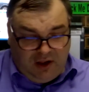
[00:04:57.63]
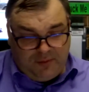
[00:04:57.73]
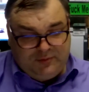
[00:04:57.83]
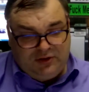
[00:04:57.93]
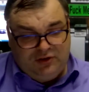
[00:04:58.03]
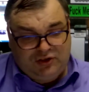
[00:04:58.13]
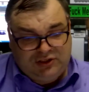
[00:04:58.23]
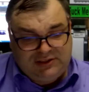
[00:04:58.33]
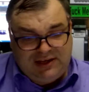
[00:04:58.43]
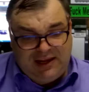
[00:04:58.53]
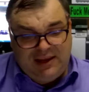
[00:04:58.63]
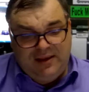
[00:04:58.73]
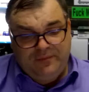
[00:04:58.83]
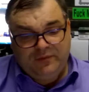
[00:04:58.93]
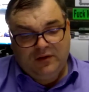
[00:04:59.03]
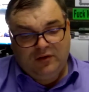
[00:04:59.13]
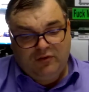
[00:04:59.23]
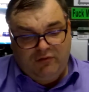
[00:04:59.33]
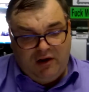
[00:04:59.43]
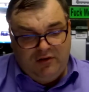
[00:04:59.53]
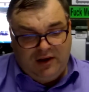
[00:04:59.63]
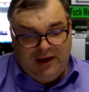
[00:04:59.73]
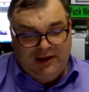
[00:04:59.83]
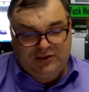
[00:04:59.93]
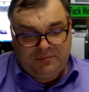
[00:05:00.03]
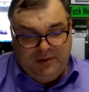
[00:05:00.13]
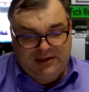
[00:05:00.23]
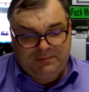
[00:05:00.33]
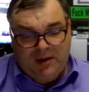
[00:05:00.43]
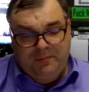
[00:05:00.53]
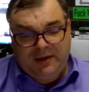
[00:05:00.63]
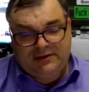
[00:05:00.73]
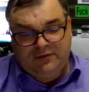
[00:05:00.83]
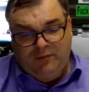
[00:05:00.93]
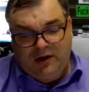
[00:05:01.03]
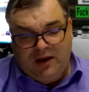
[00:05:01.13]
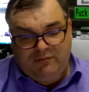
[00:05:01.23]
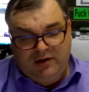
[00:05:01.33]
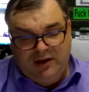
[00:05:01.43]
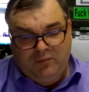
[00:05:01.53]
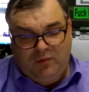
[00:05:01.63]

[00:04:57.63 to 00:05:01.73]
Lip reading: Option C, grow collection piece by piece of what I really